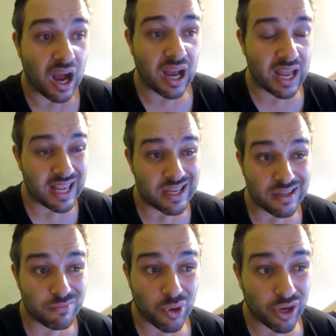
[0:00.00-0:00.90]

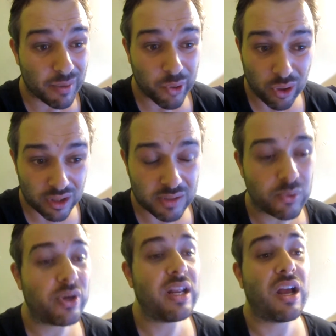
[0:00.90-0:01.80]
I woke up early this
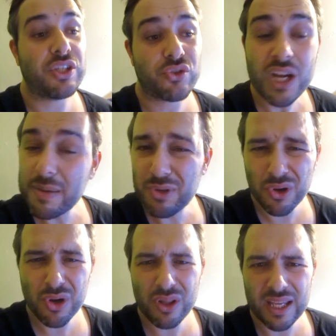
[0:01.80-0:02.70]
morning, I streamed
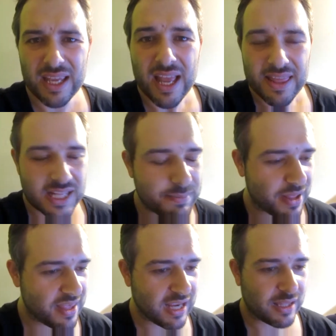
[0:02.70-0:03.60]
early, that's my
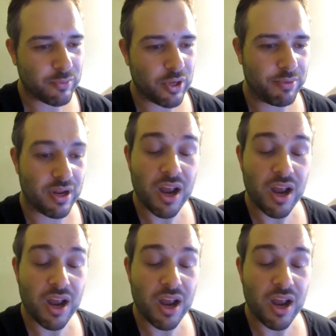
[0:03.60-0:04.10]
thing at the moment.